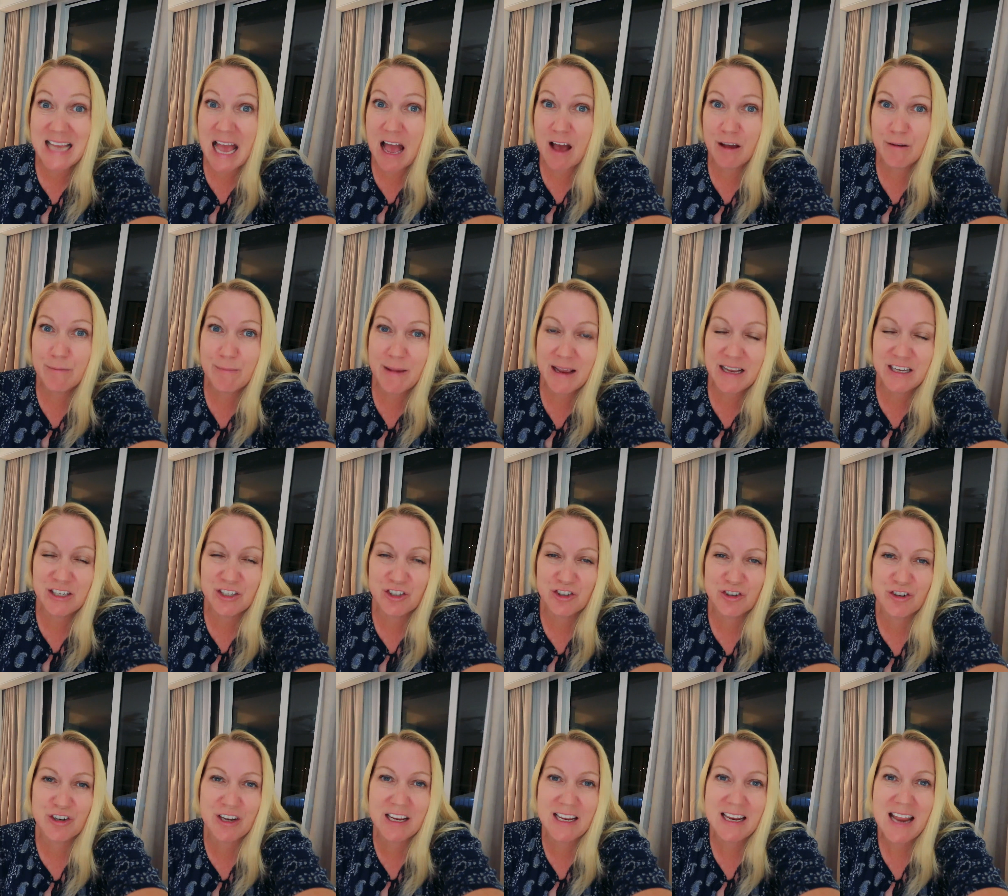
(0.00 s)
down Main
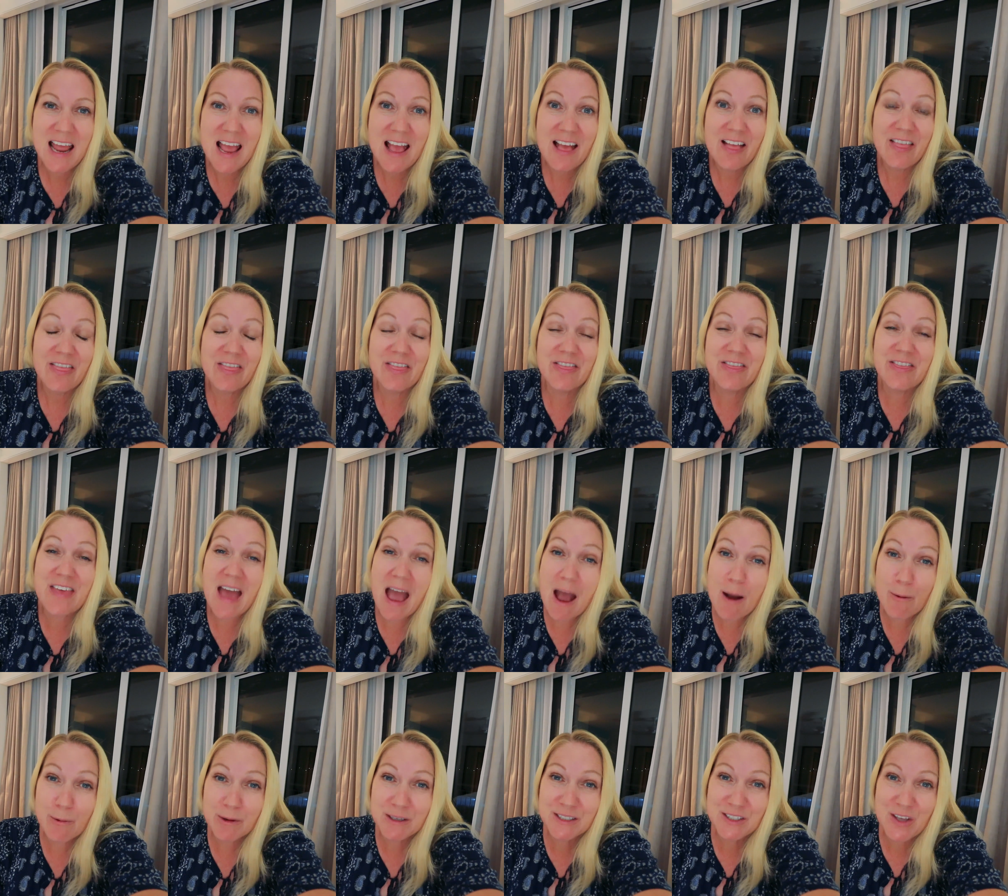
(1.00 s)
Street.
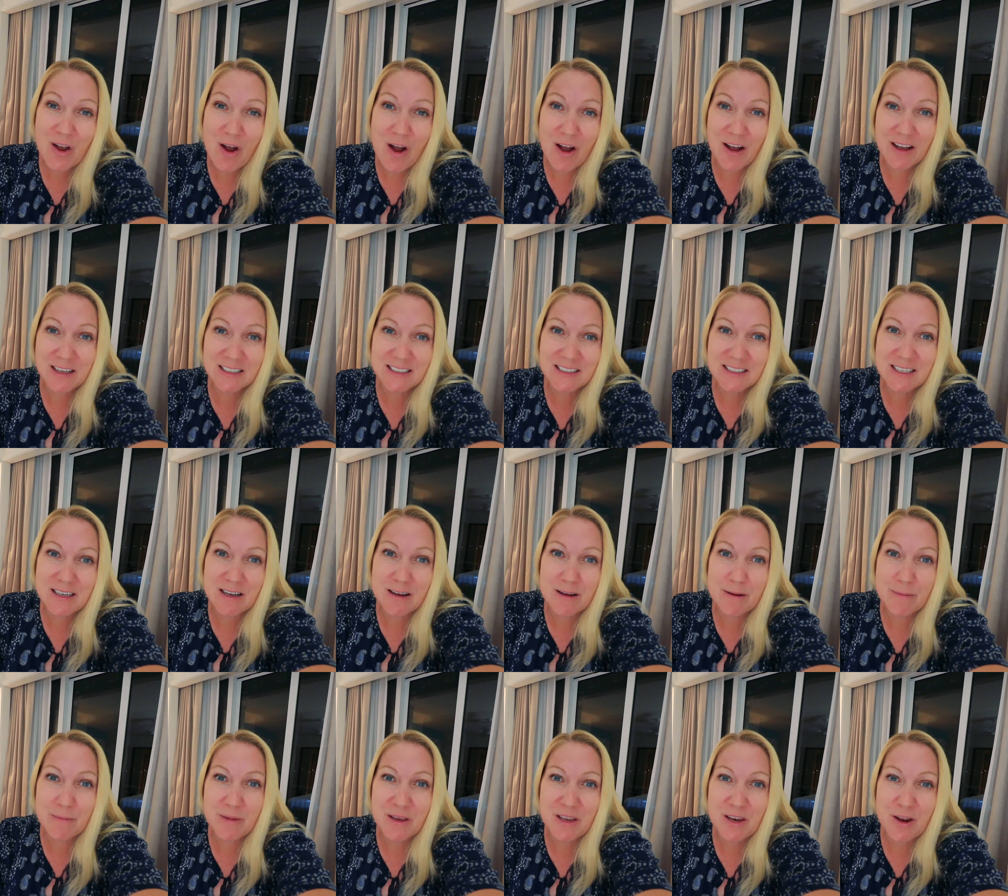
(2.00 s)
That was
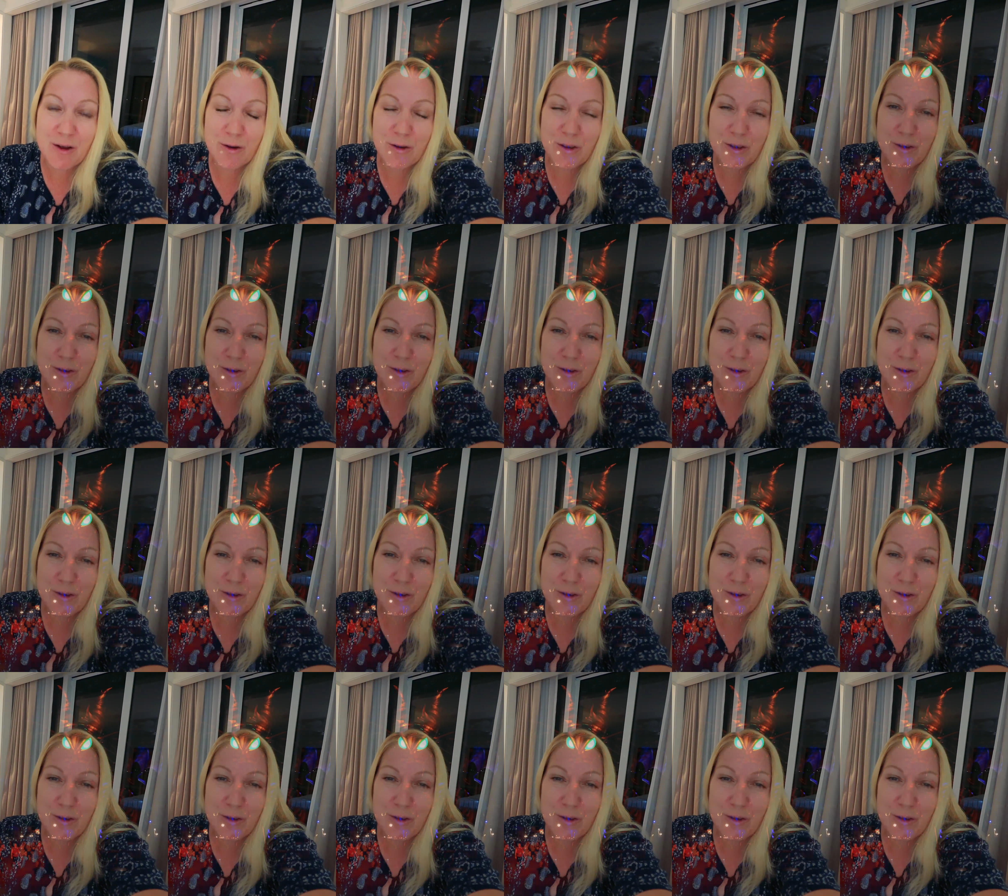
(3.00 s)
awesome. You know,